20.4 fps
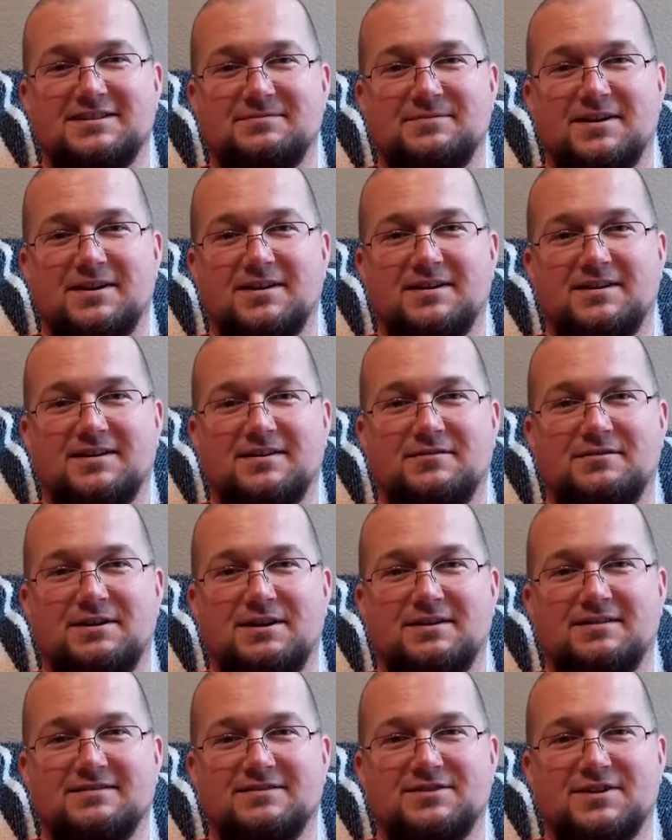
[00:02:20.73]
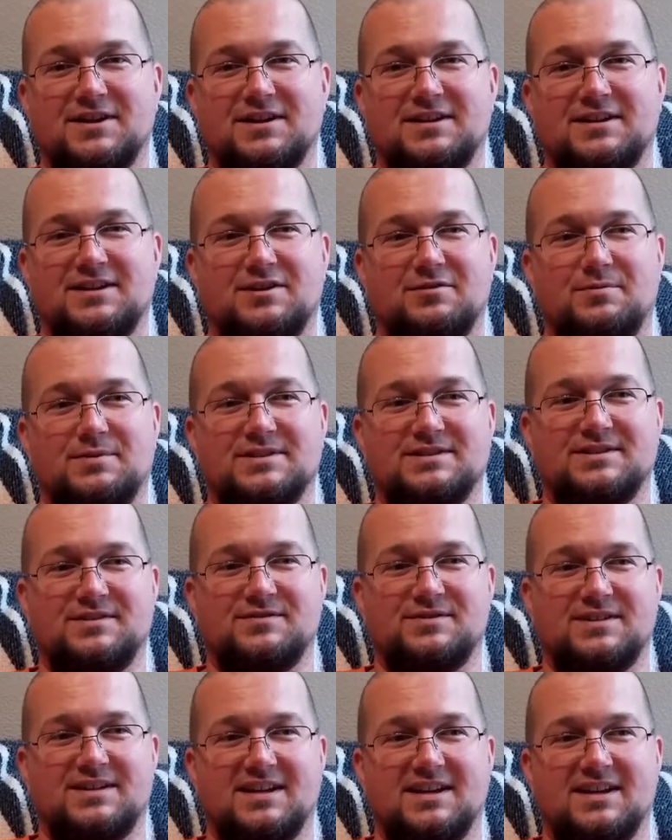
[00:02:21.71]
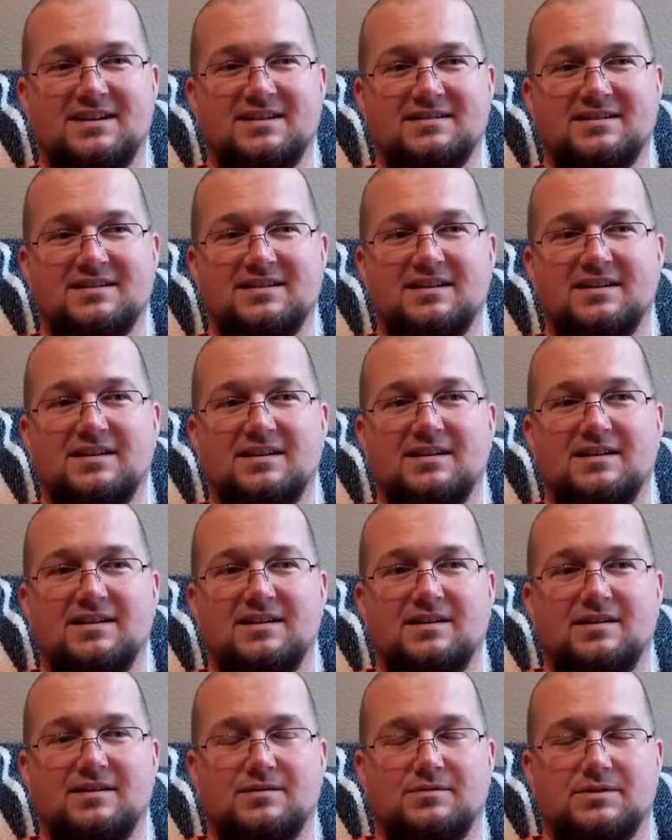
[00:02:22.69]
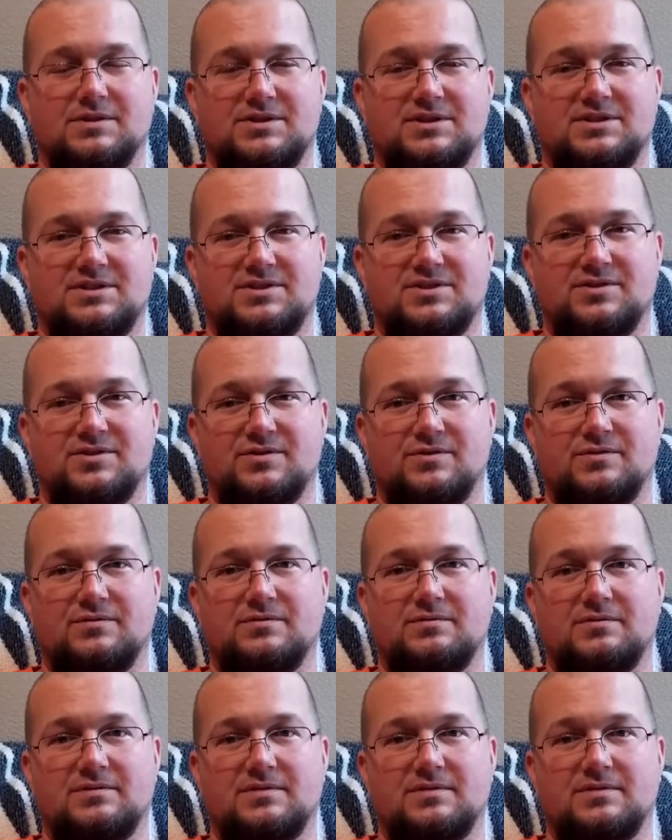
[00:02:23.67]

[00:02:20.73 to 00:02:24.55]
I'm not going to go out and try and kill myself today, which is true.